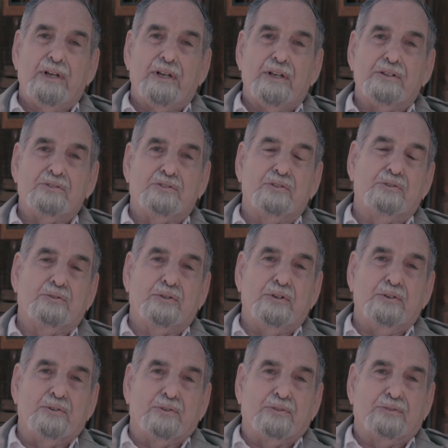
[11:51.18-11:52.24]
is the
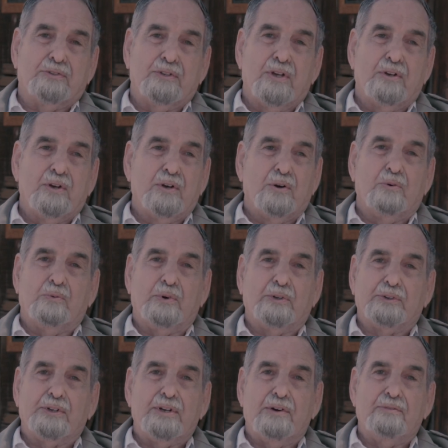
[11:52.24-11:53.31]
truth?
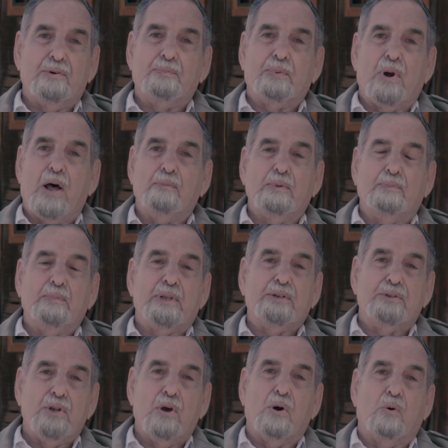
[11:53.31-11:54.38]
We'll never probably
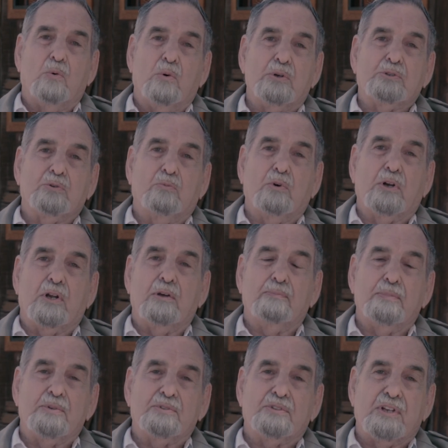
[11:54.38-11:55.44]
know which one
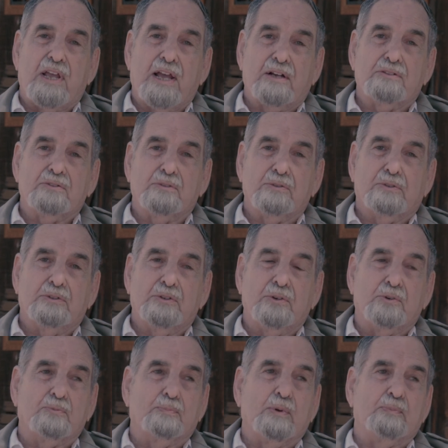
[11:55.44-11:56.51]
of them is the actual
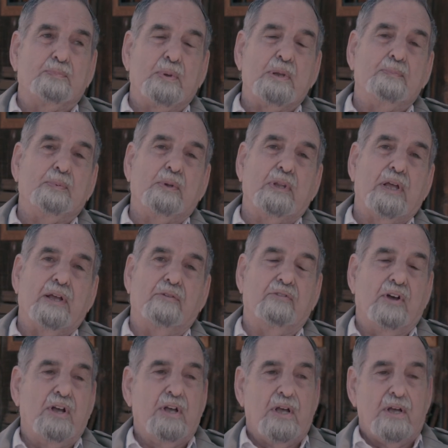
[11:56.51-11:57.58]
truth. But people
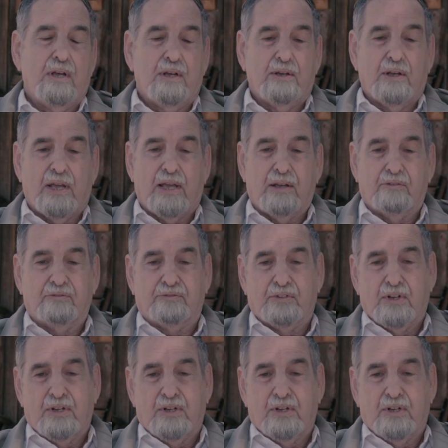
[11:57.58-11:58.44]
have